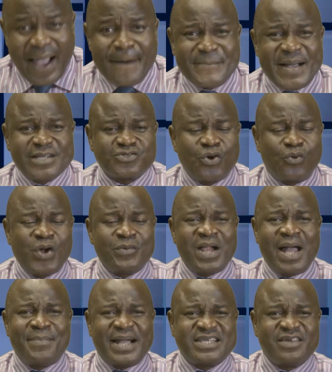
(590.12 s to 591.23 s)
Pastor, where
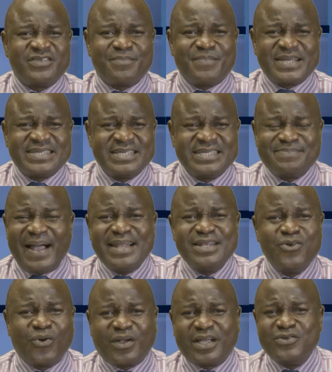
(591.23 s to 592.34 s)
about if the person is bad?
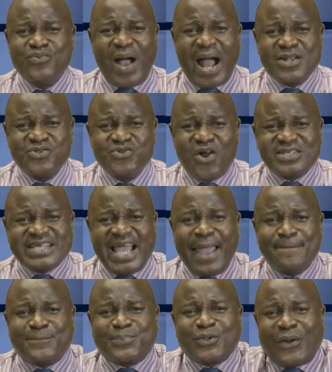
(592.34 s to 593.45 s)
Look, you are not
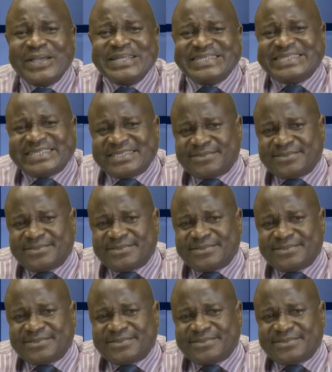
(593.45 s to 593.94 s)
employed.